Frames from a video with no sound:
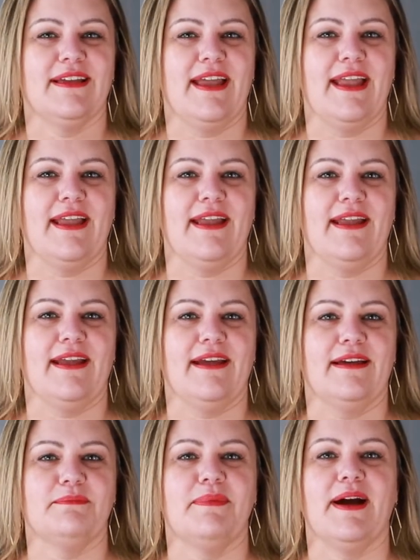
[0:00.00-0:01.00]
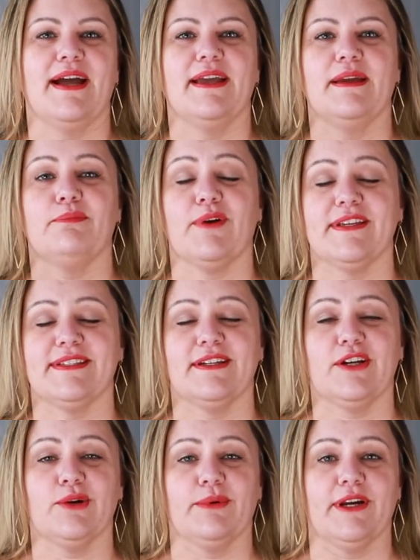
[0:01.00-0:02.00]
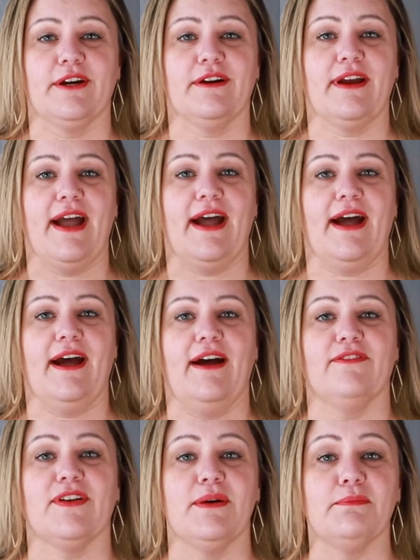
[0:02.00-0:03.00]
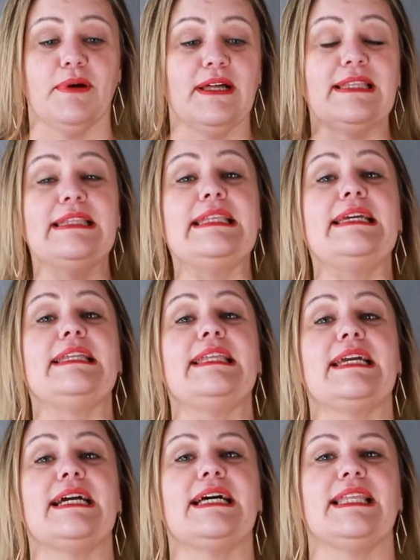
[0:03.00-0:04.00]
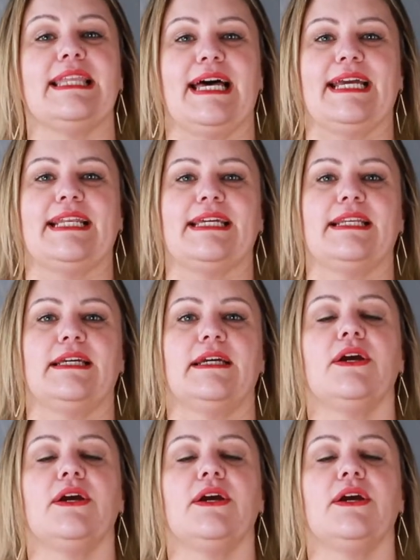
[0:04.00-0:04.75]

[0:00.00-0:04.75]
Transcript: and my present career have completely collided